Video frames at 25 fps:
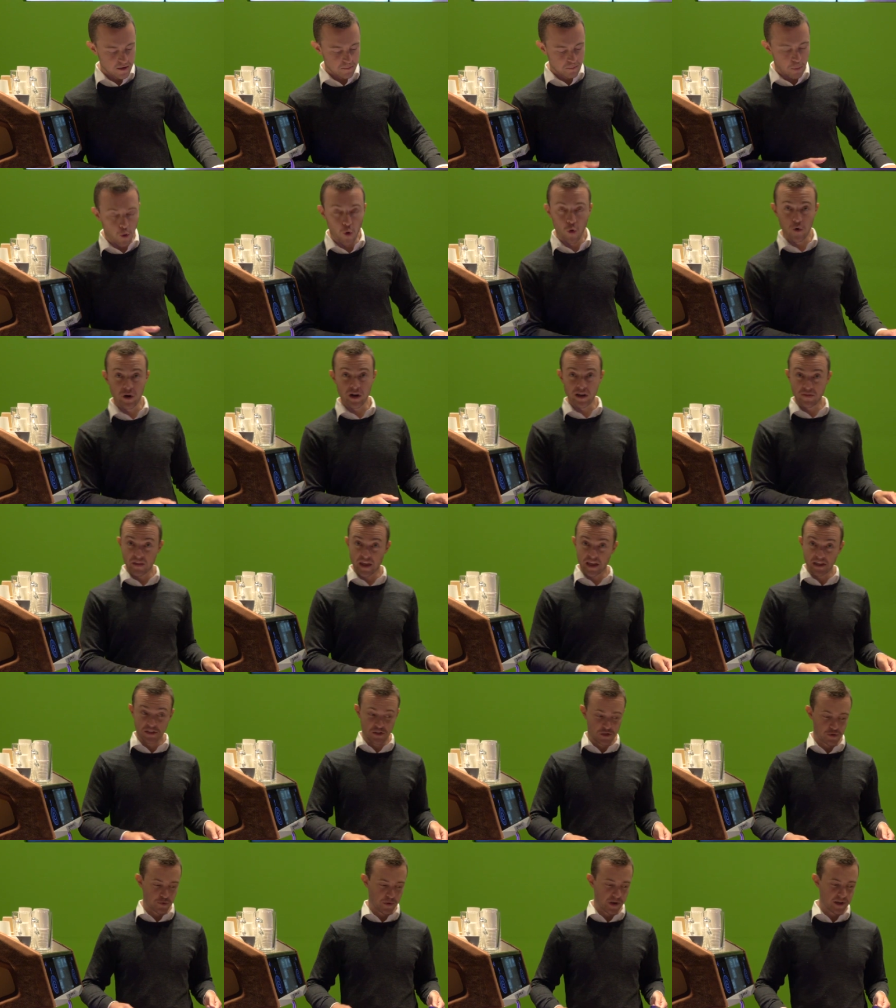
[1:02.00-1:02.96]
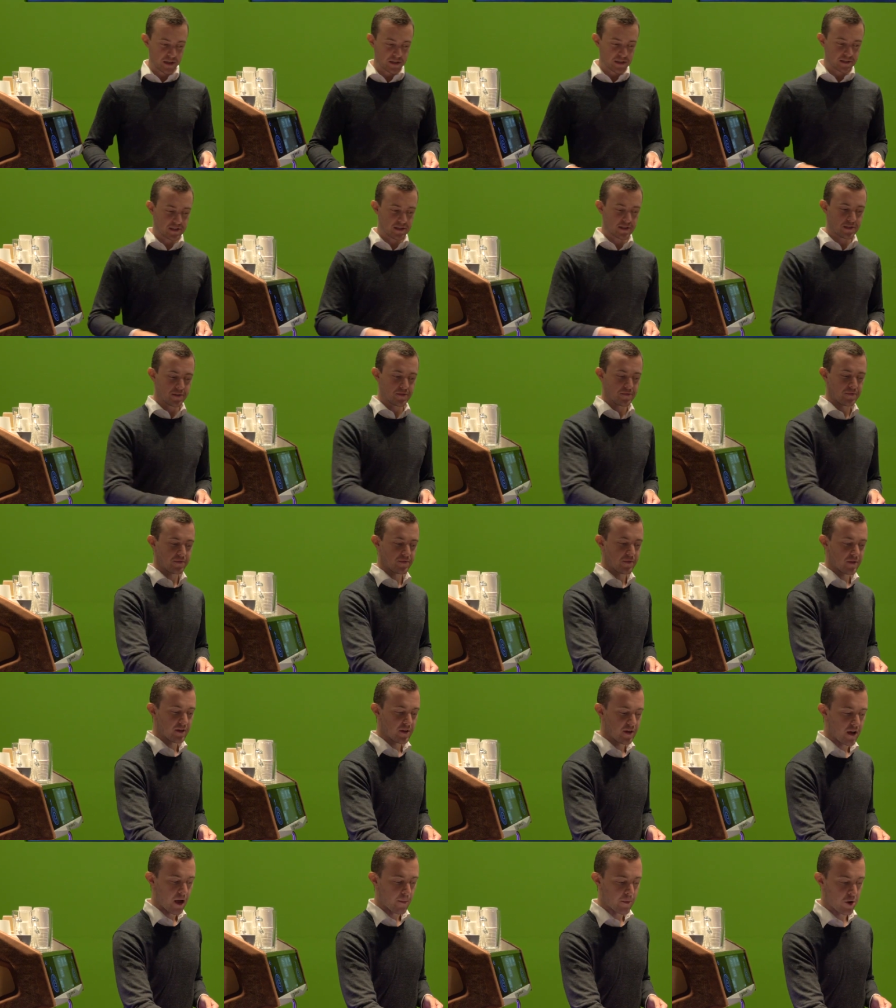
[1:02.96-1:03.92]
pouring these drinks,
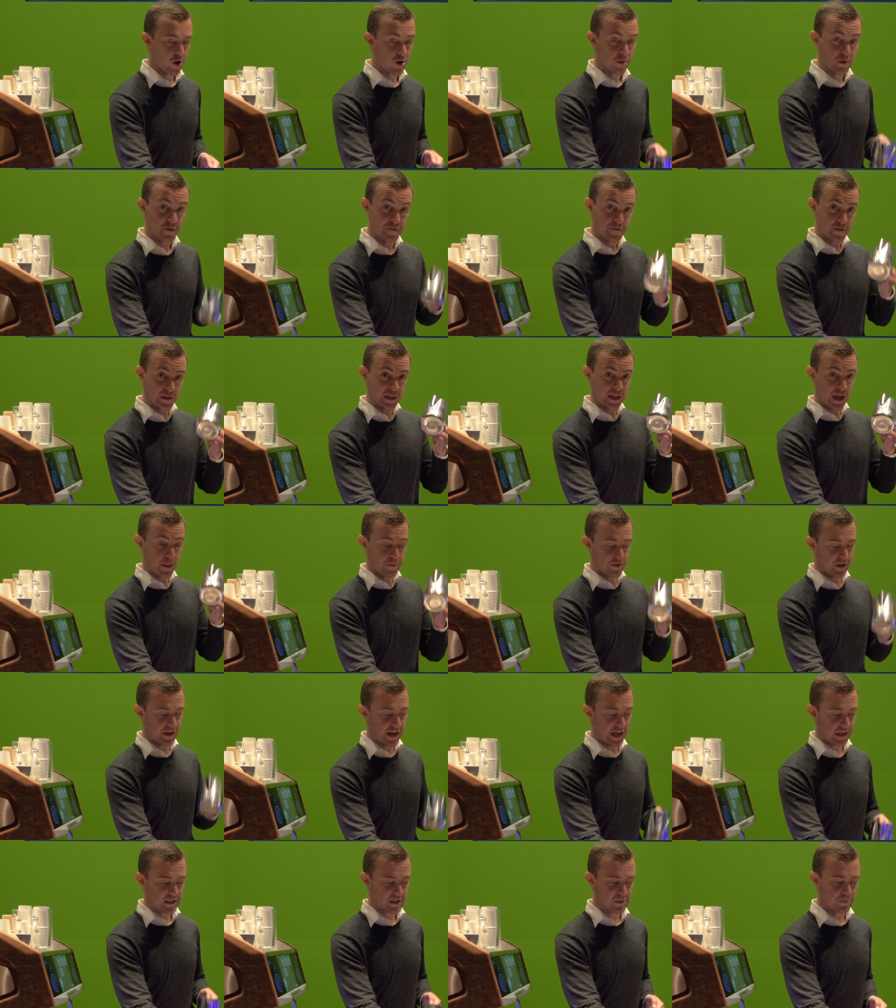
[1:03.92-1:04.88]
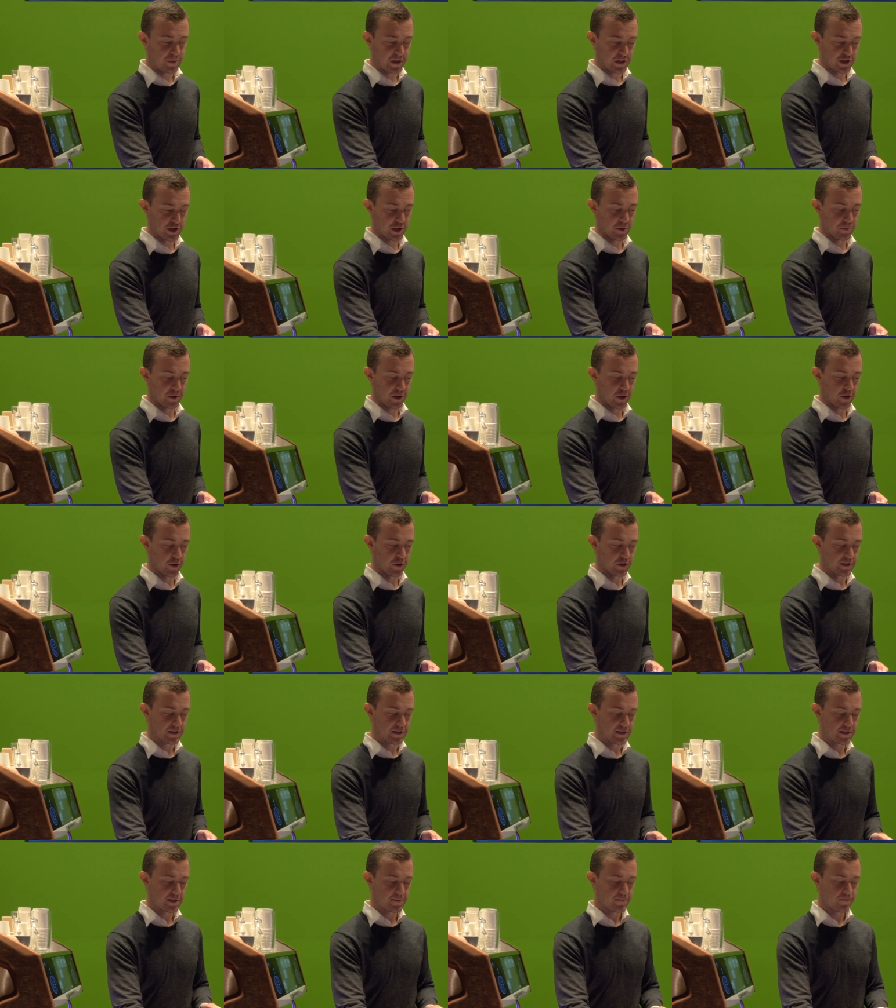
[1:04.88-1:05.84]
I'm going to be filling up the next pitcher
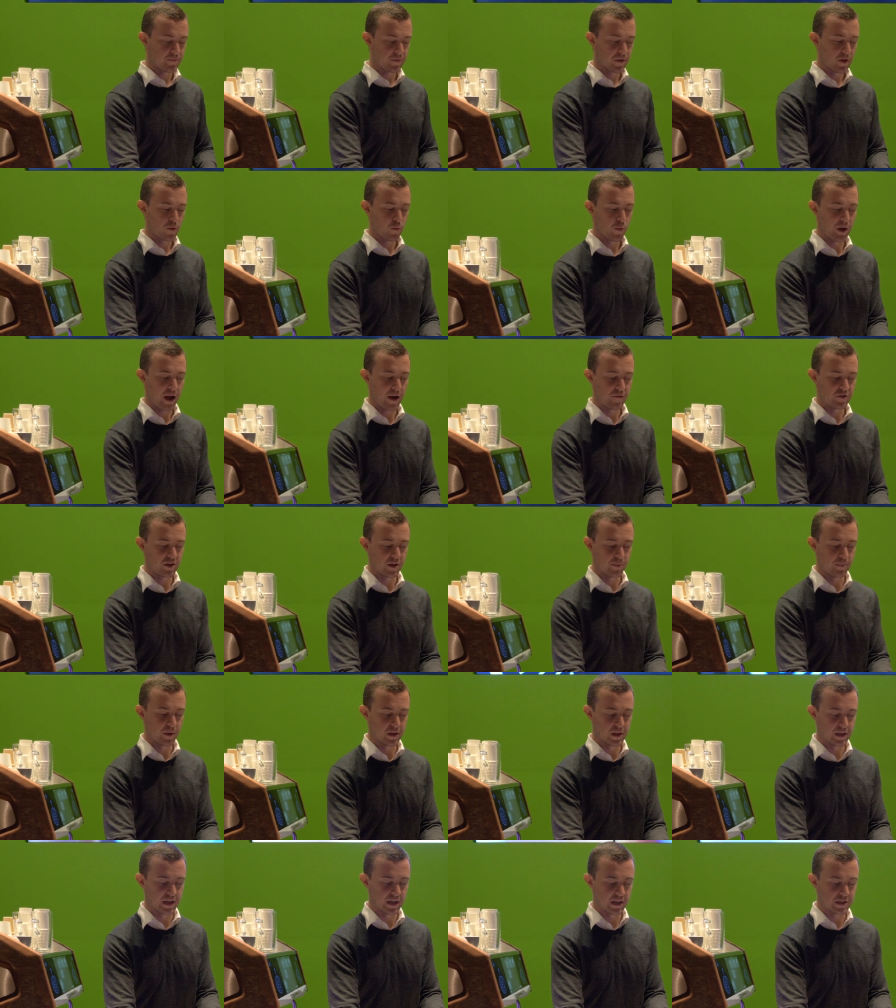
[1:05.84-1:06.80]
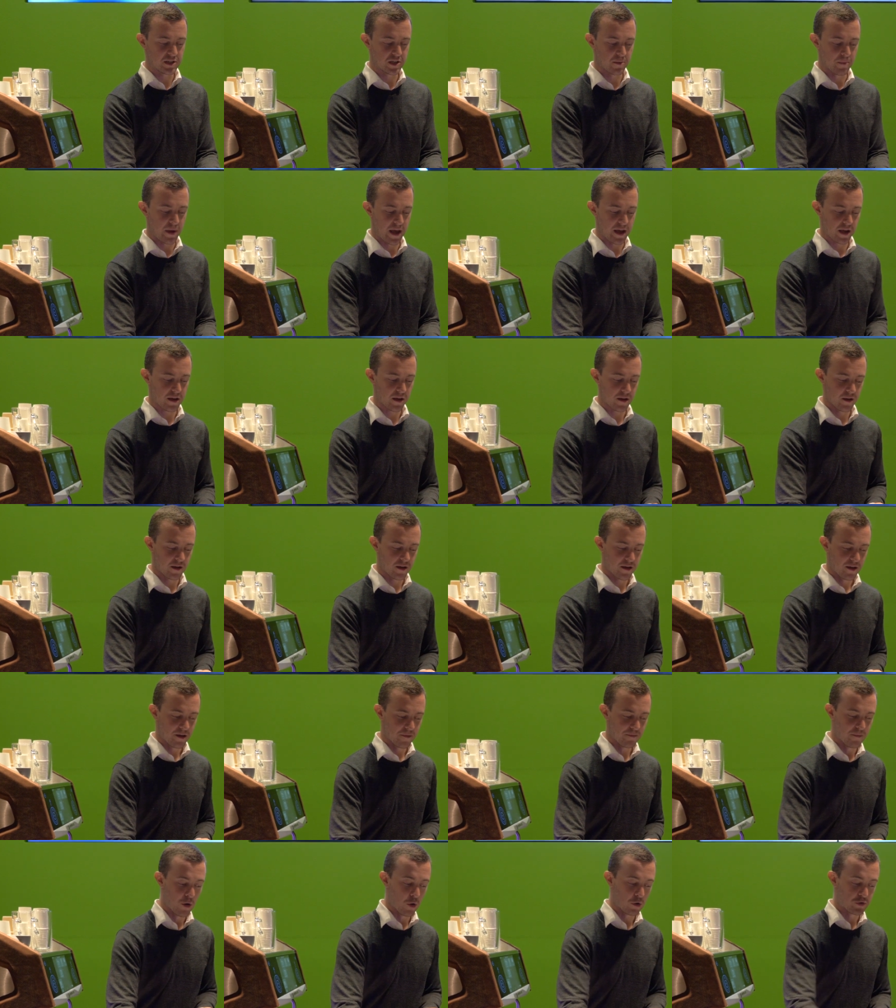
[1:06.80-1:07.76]
because we have the ability to make
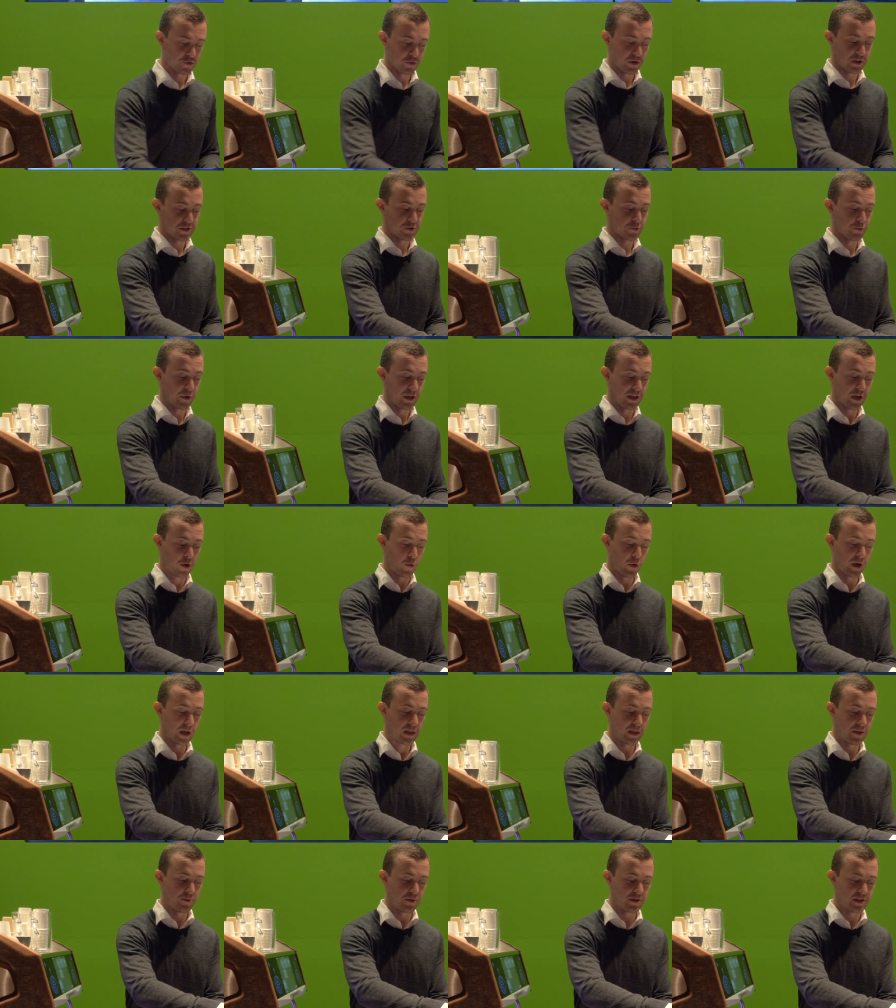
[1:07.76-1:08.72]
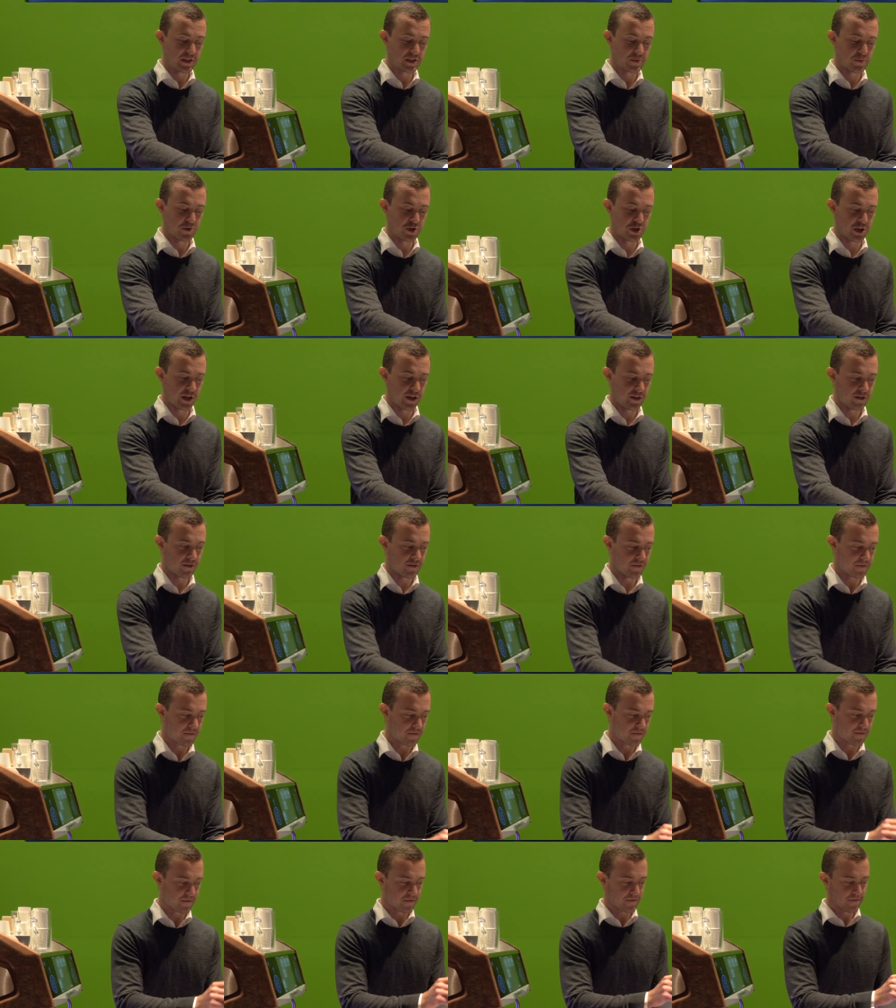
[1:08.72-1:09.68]
milk drinks really quickly with this machine,
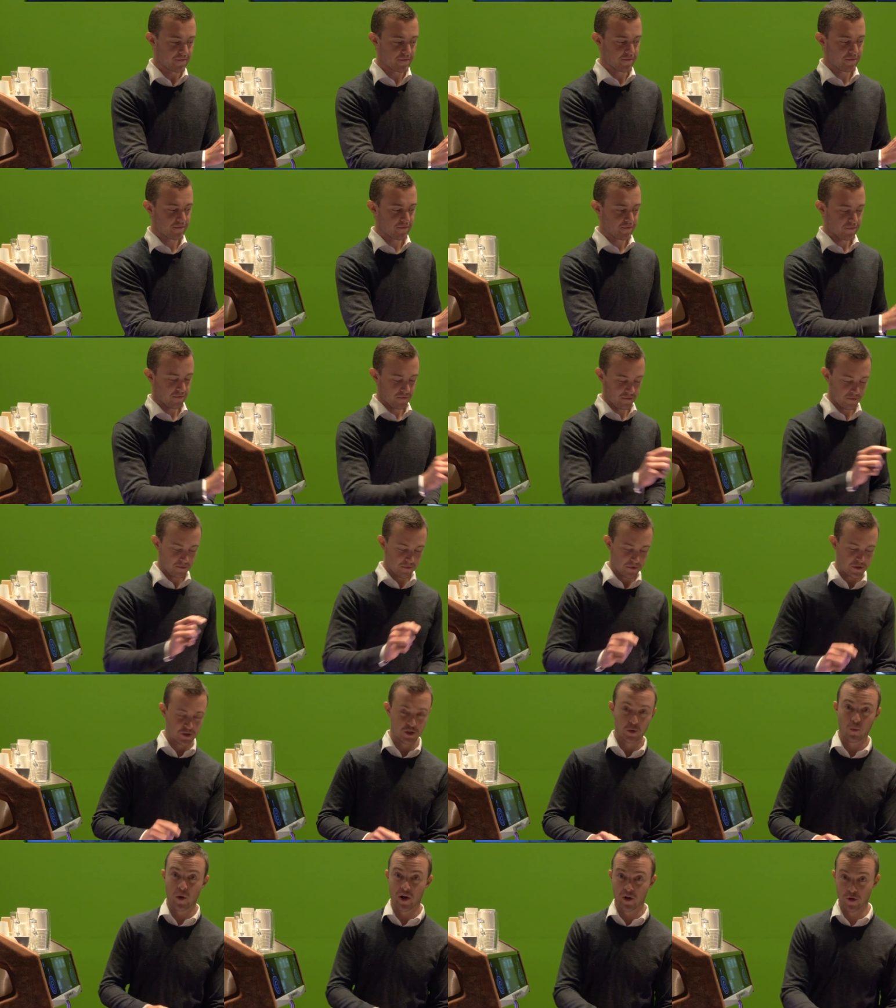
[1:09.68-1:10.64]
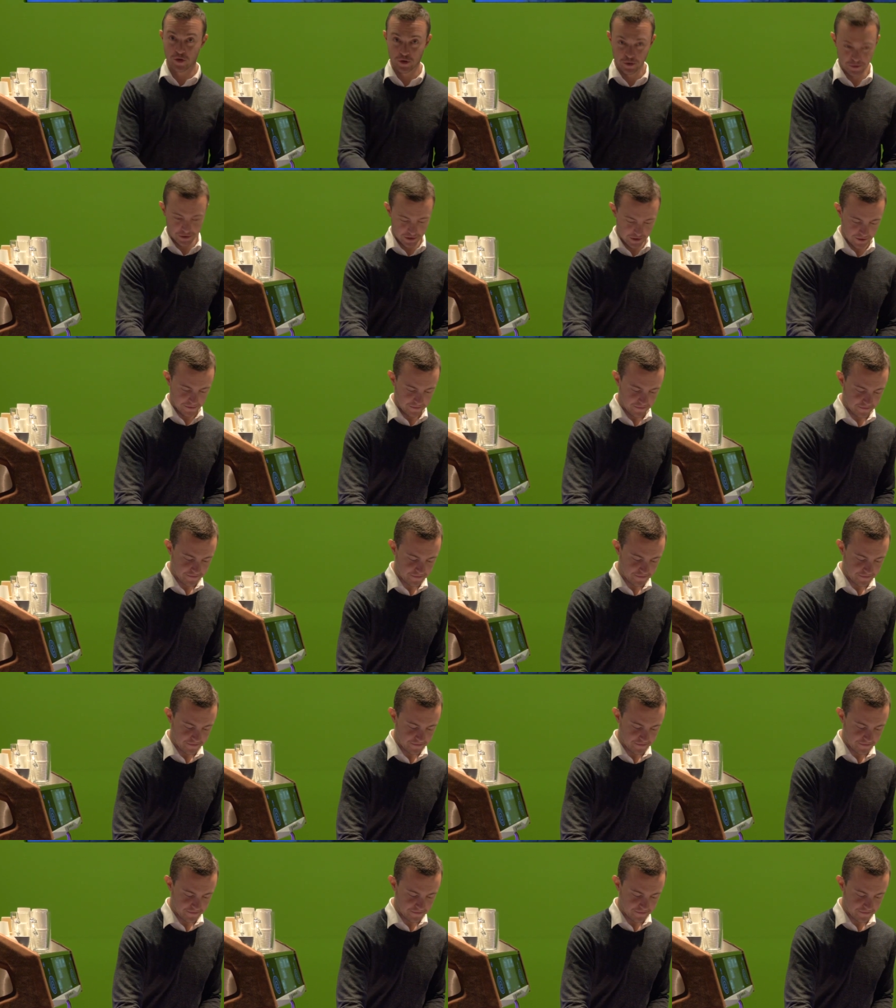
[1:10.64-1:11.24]
so why not use it?